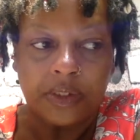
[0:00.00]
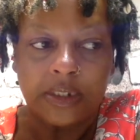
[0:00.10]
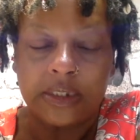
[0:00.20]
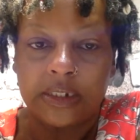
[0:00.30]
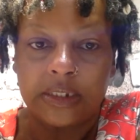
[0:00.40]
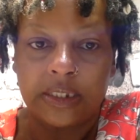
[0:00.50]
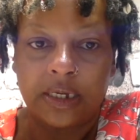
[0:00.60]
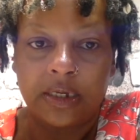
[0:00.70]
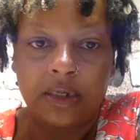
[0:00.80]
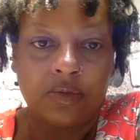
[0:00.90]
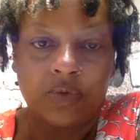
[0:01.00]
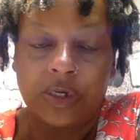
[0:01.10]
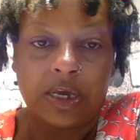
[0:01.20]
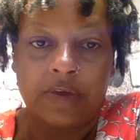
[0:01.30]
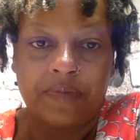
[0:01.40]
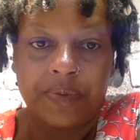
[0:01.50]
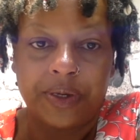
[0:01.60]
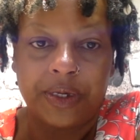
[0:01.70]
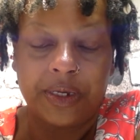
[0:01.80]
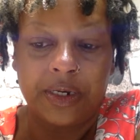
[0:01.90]
since then, we have
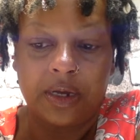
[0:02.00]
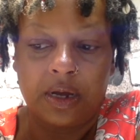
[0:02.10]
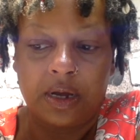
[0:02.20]
been